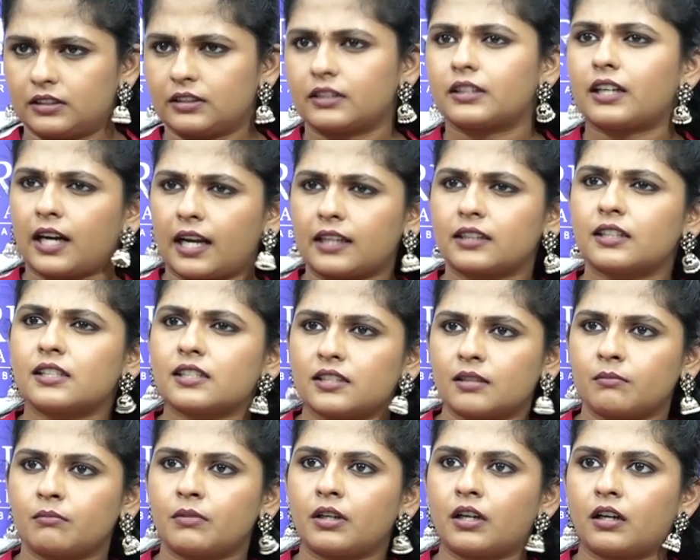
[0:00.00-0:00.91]
rather
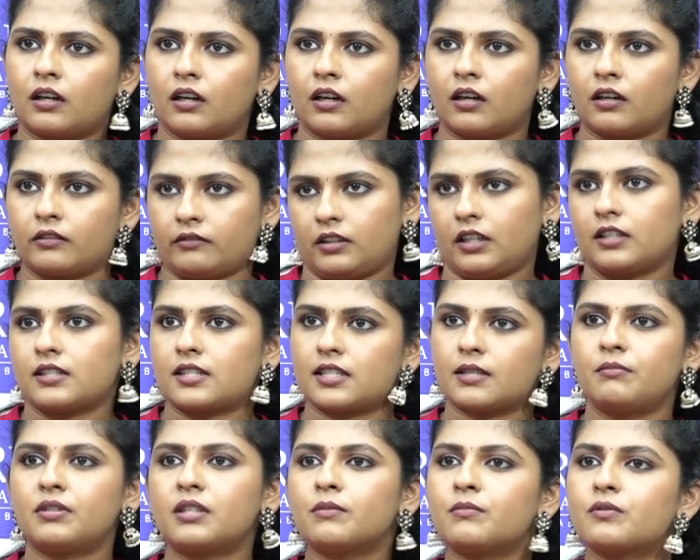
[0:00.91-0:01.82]
some
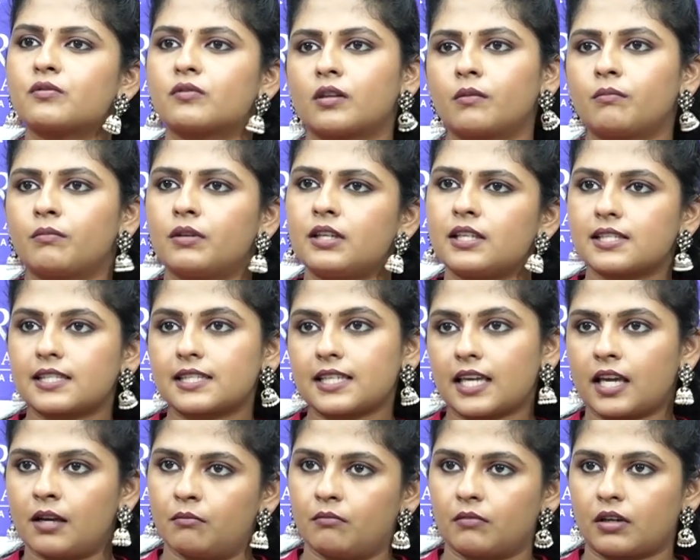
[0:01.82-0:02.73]
symptoms will be
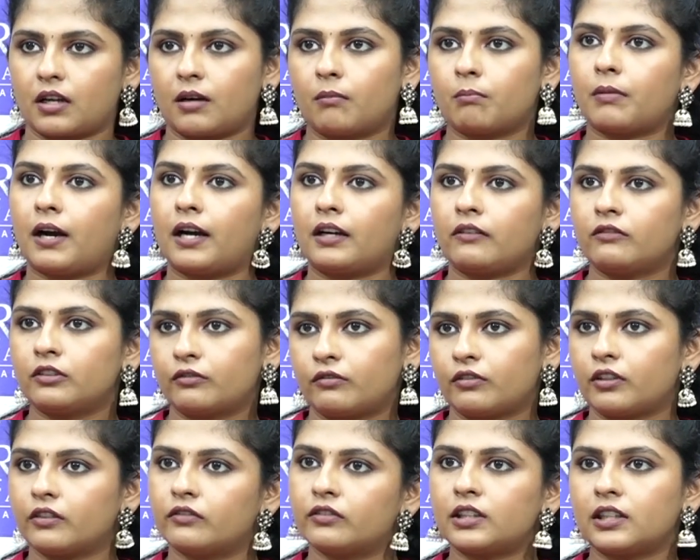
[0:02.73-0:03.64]
same compared with
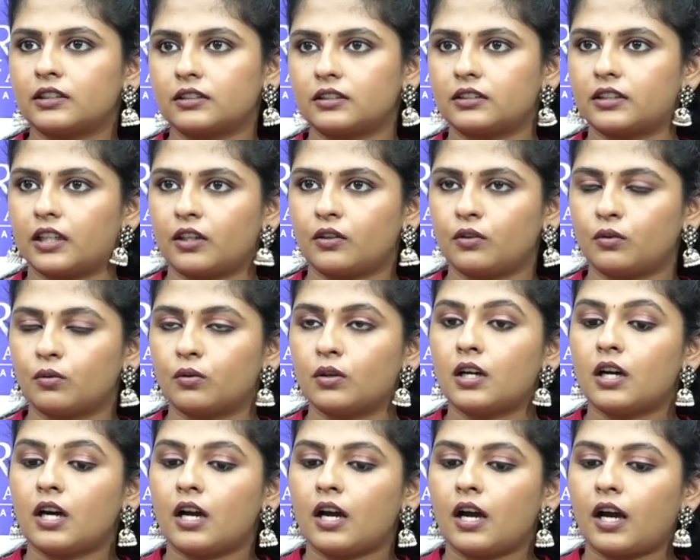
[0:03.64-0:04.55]
fever and the dengue.
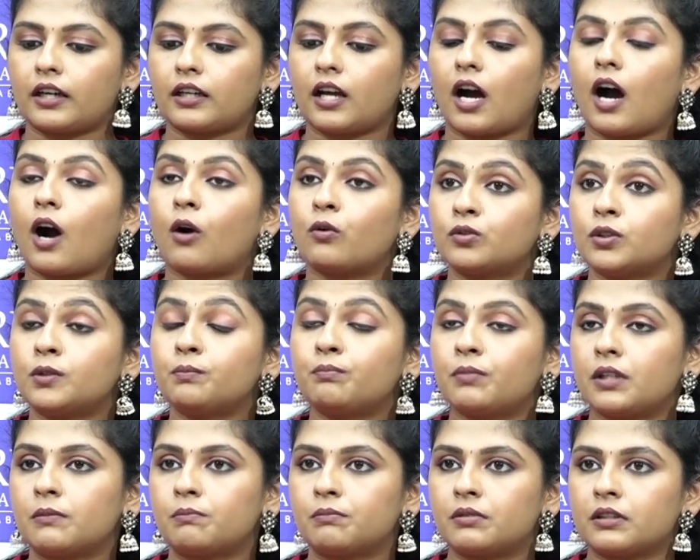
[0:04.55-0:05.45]
And how
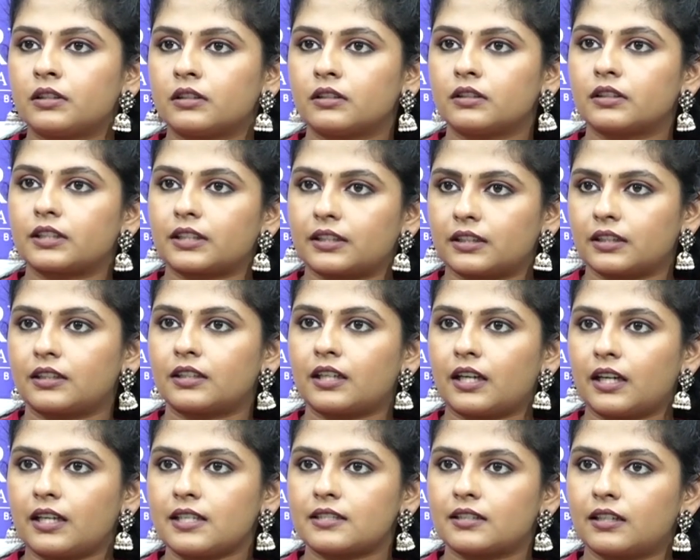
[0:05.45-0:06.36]
could people
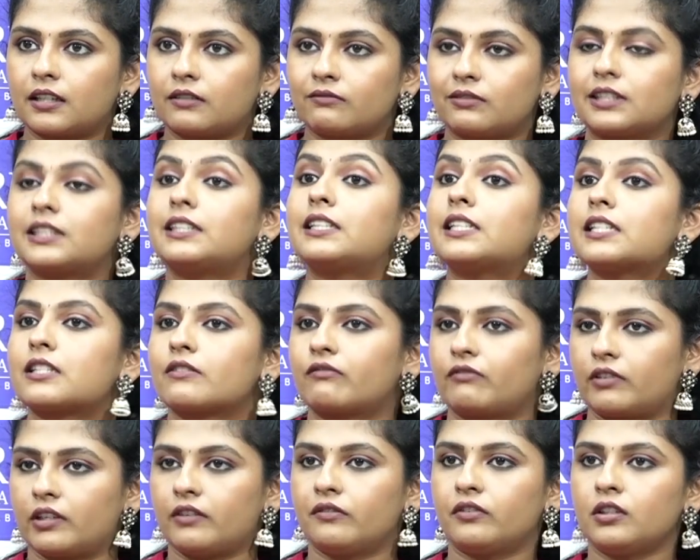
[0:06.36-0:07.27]
recognize that whether it is a
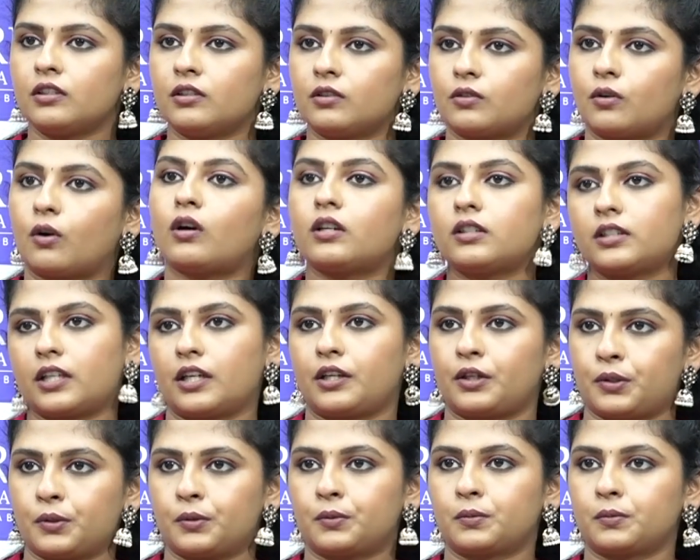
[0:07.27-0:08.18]
fever or
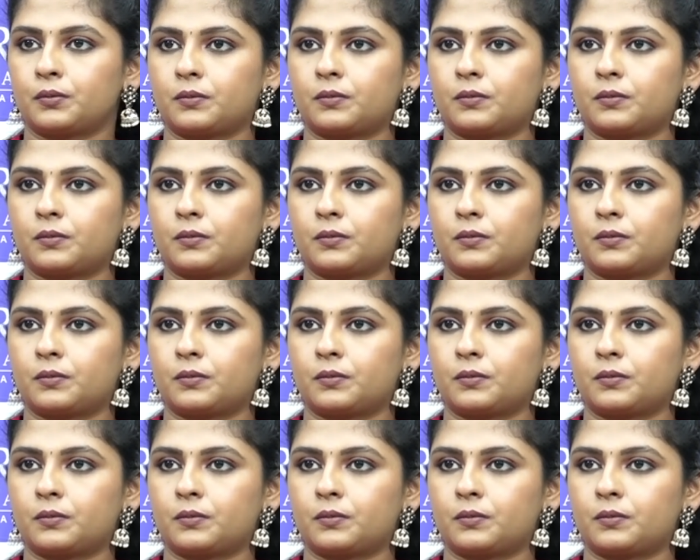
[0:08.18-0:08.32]
dengue?